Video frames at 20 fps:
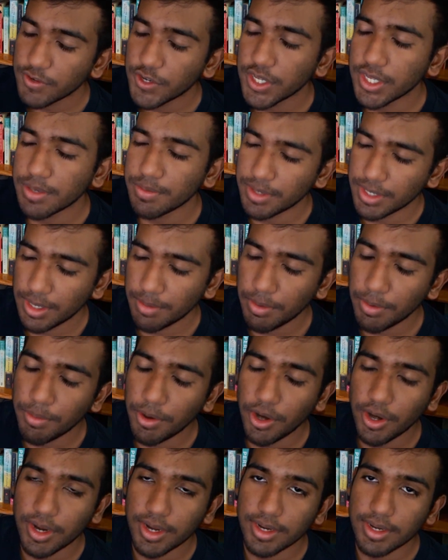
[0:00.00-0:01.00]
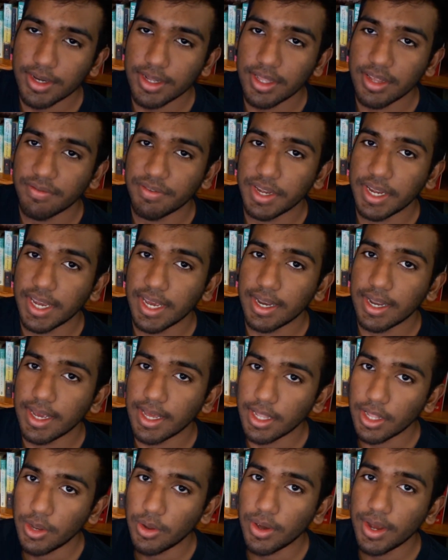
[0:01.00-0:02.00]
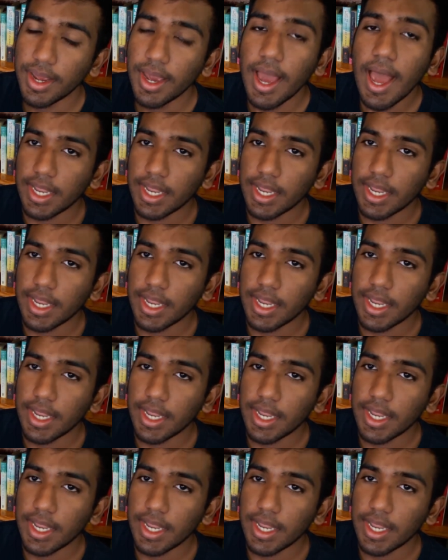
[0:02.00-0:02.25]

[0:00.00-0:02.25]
She's a Muslim American girl living in Illinois.